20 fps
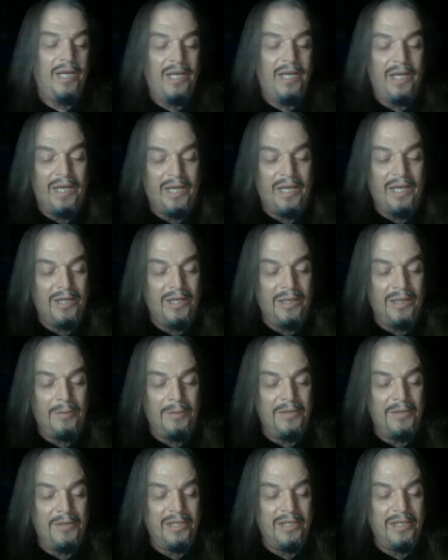And I'm
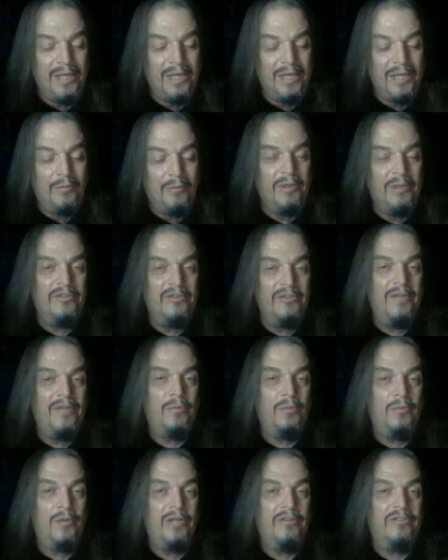thinking that woman has
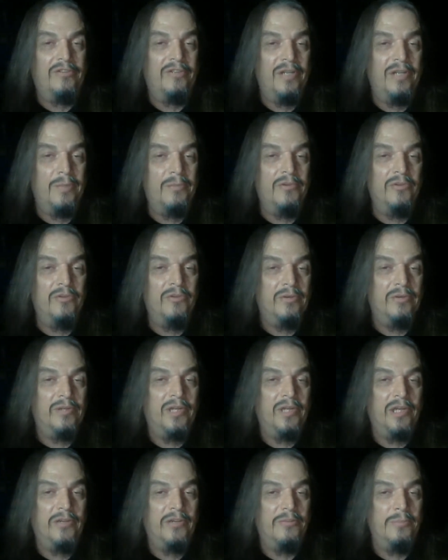never watched an episode of
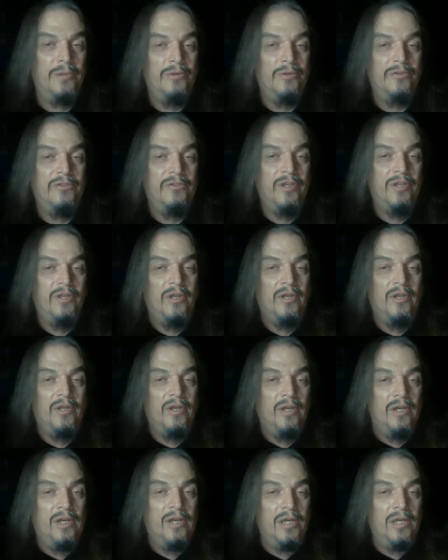Cosmos.
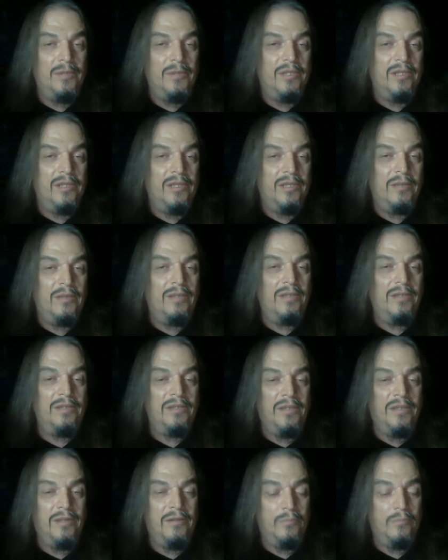I mean,
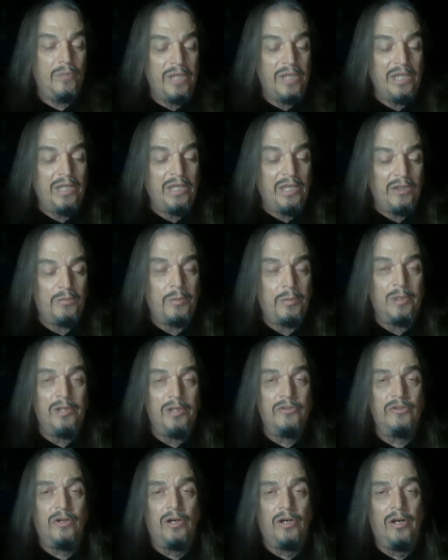we
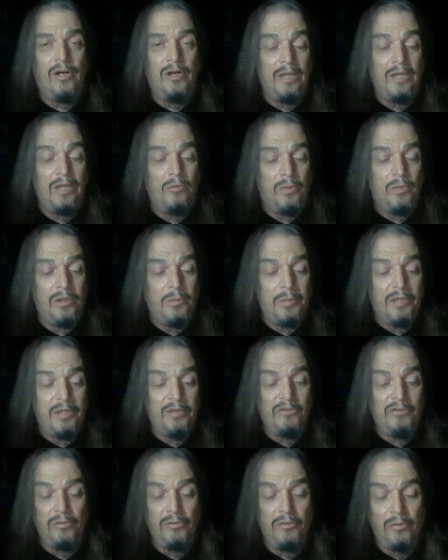experience awe and wonder
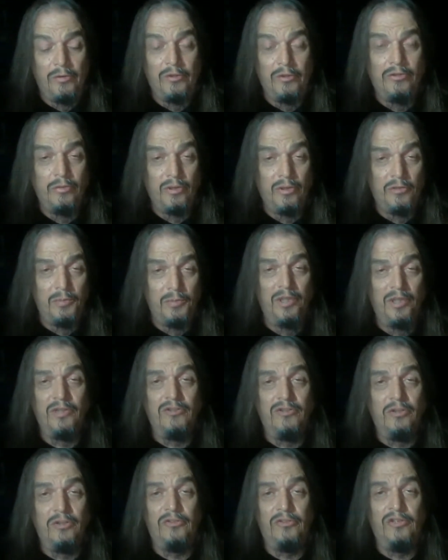because in order to
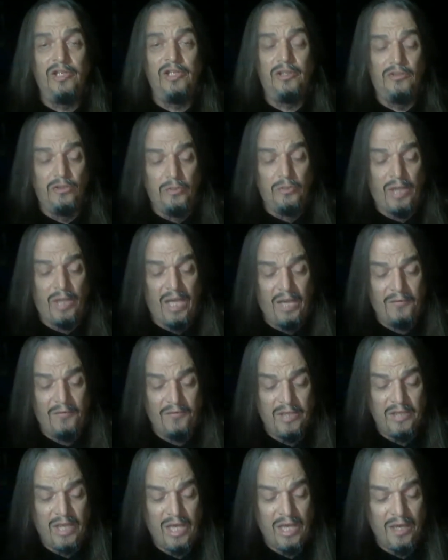experience those things, you have
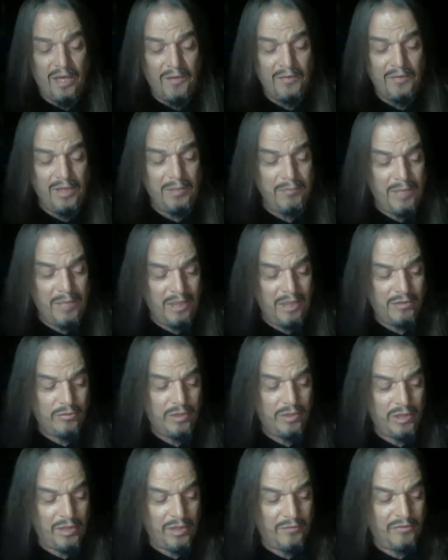to have a
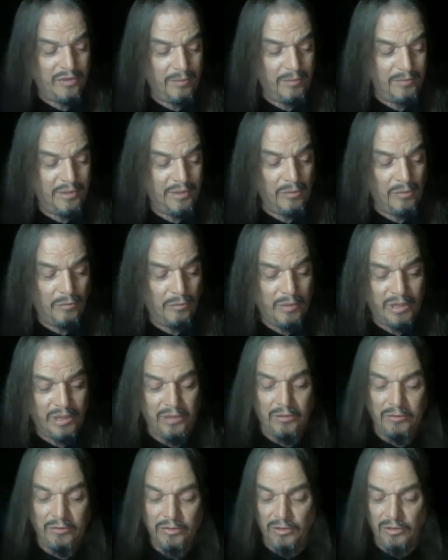metric of something
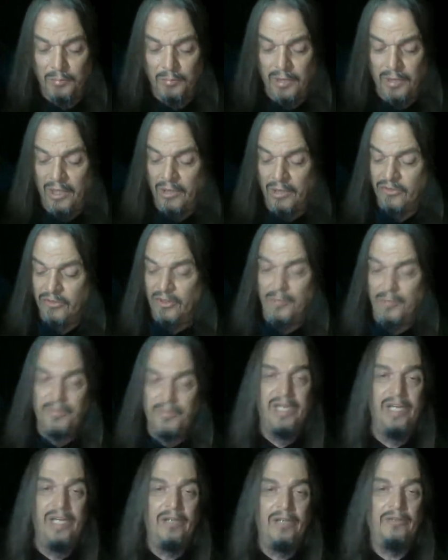real to compare
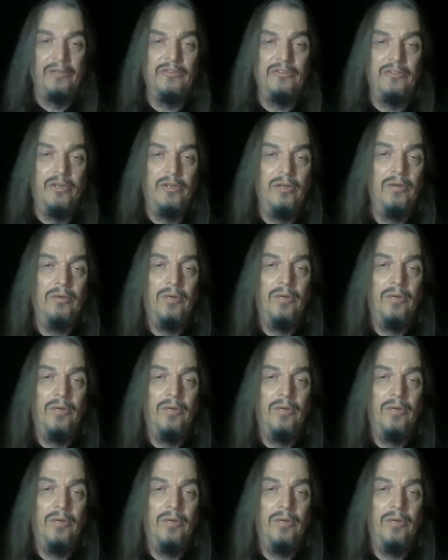something else to.